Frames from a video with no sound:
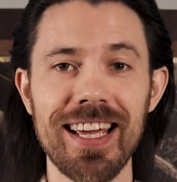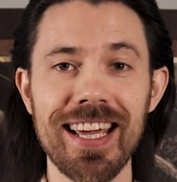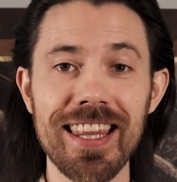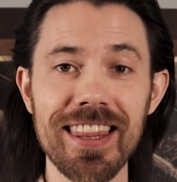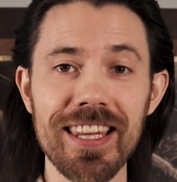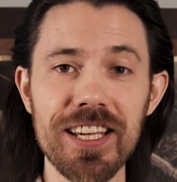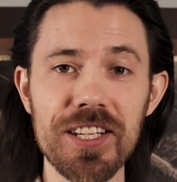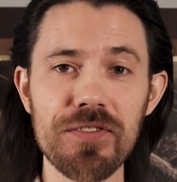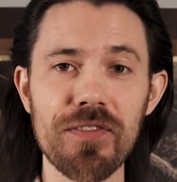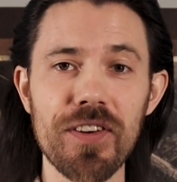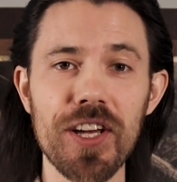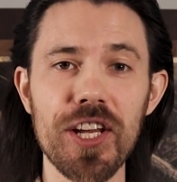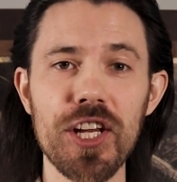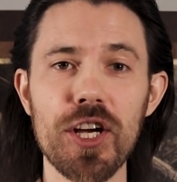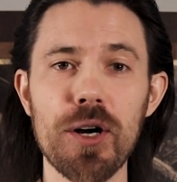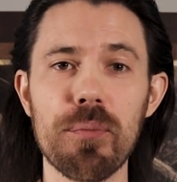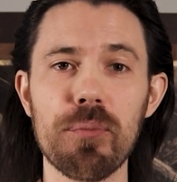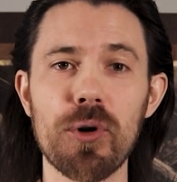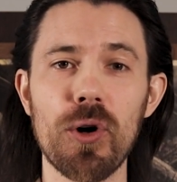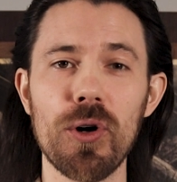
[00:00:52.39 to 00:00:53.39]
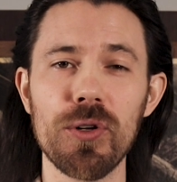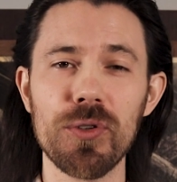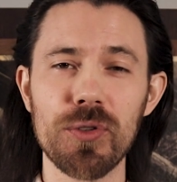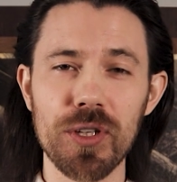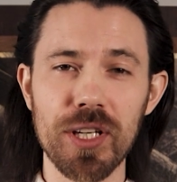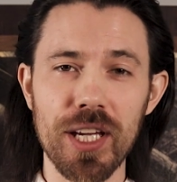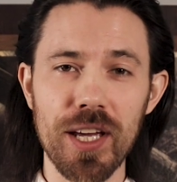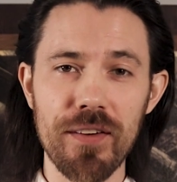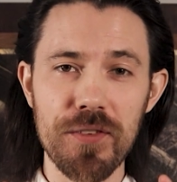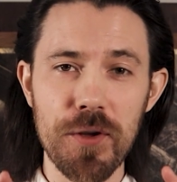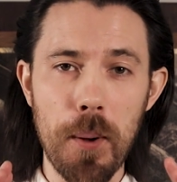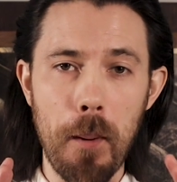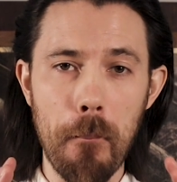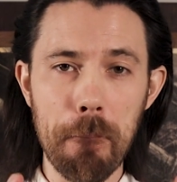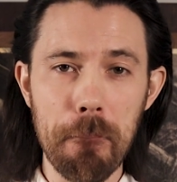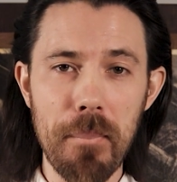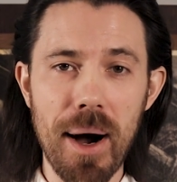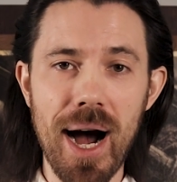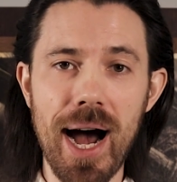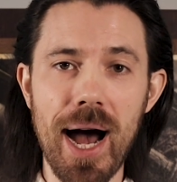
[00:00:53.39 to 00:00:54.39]
In this video, I'm going to give you
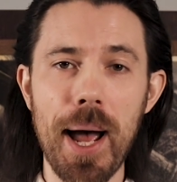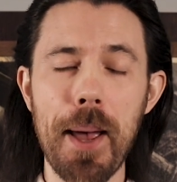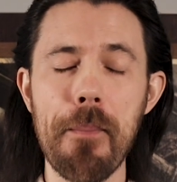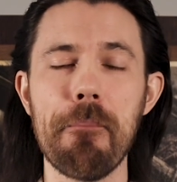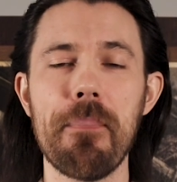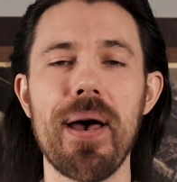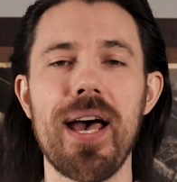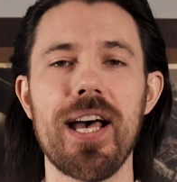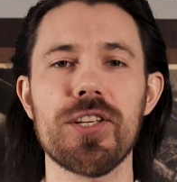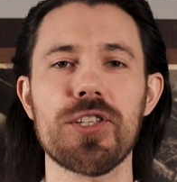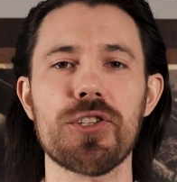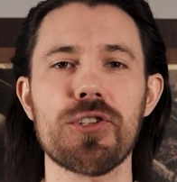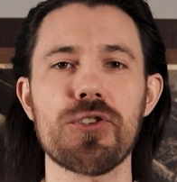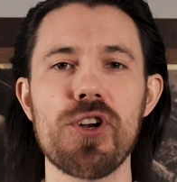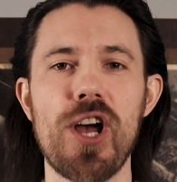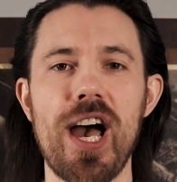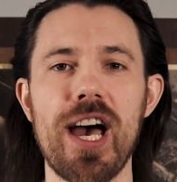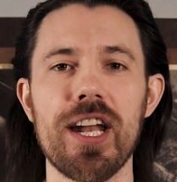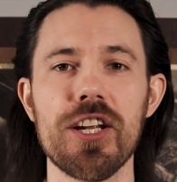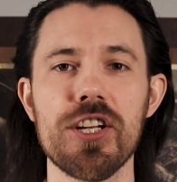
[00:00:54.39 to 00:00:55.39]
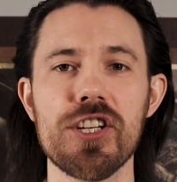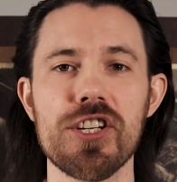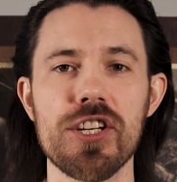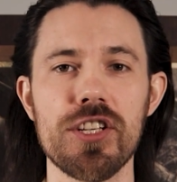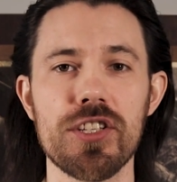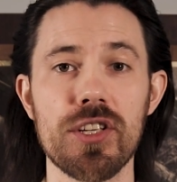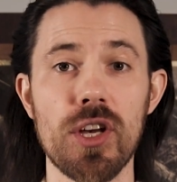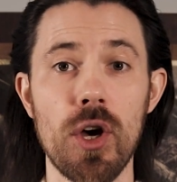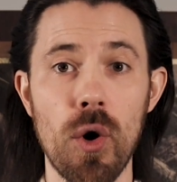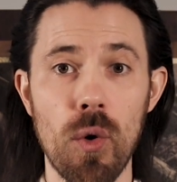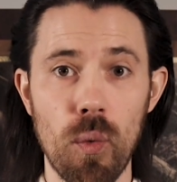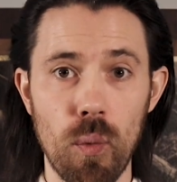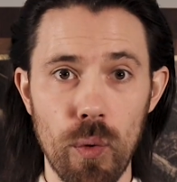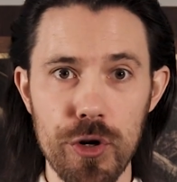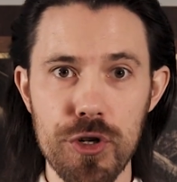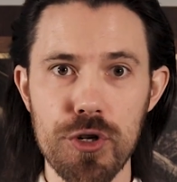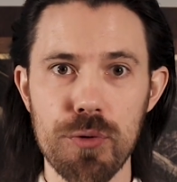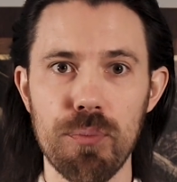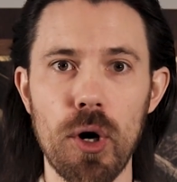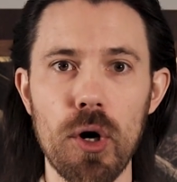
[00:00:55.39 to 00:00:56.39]
my best strategies,
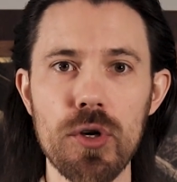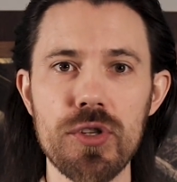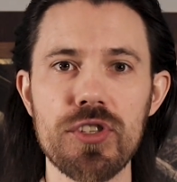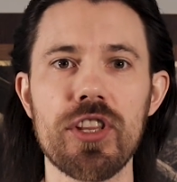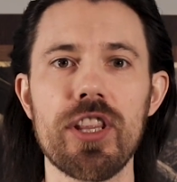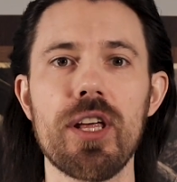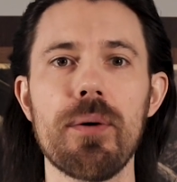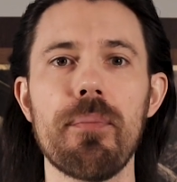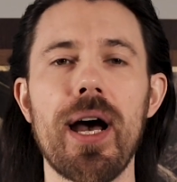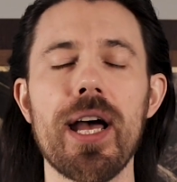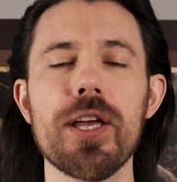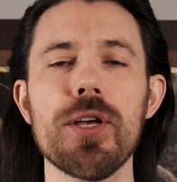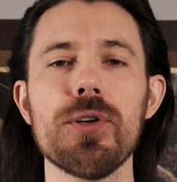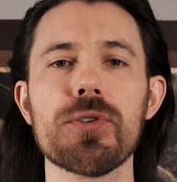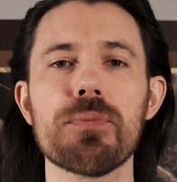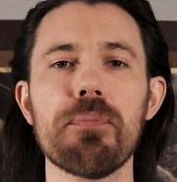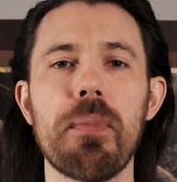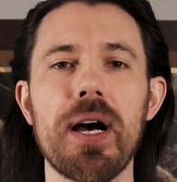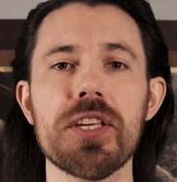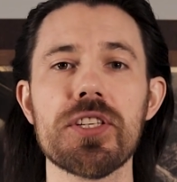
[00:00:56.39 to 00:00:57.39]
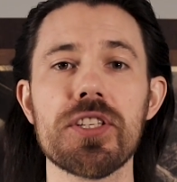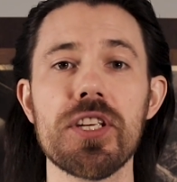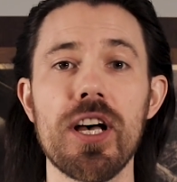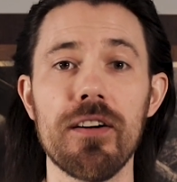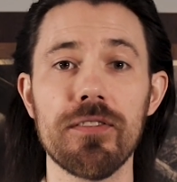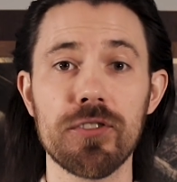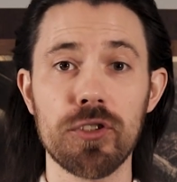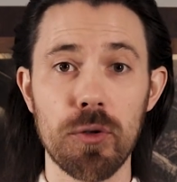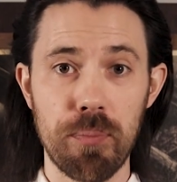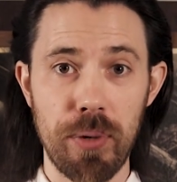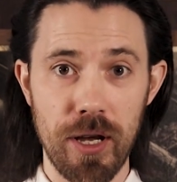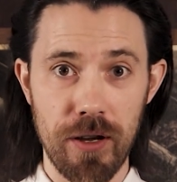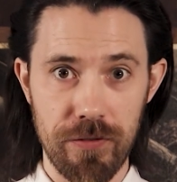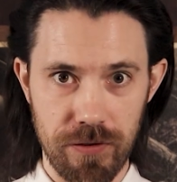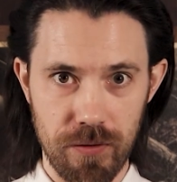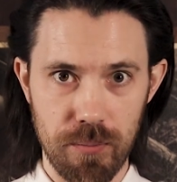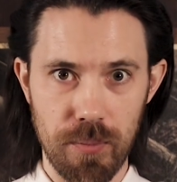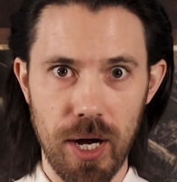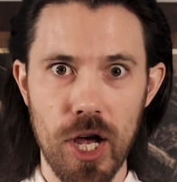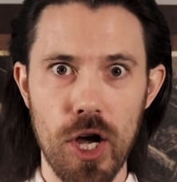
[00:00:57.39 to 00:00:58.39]
which most of them I used myself to pay
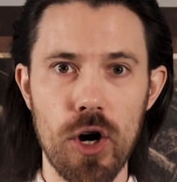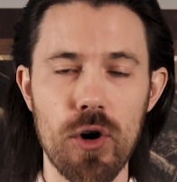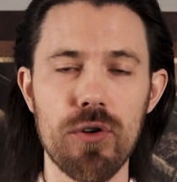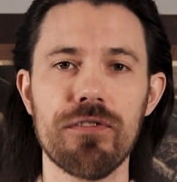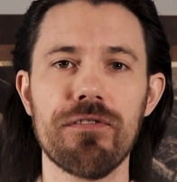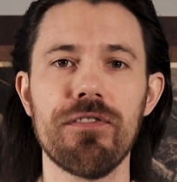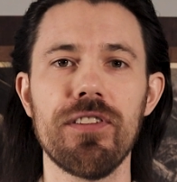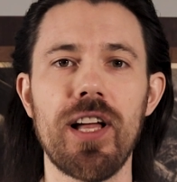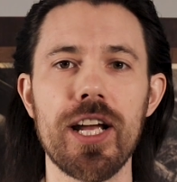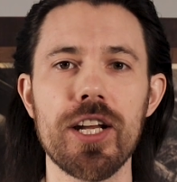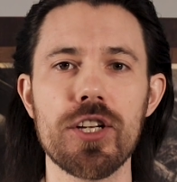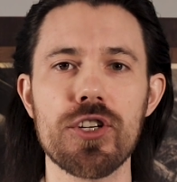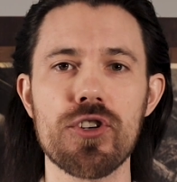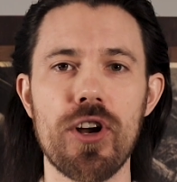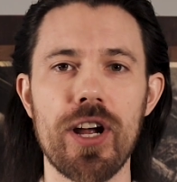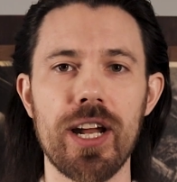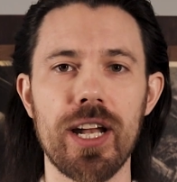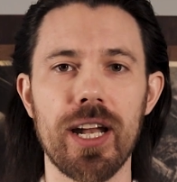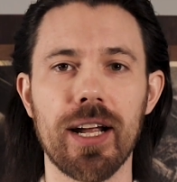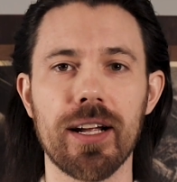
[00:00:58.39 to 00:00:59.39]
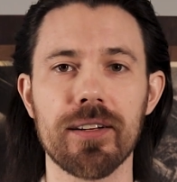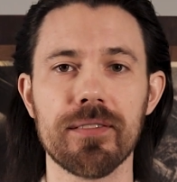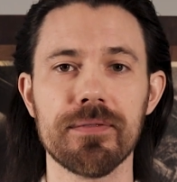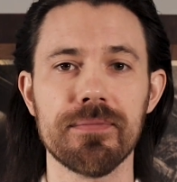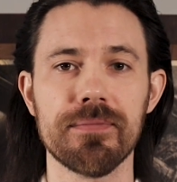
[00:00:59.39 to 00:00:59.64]
for my own flight training.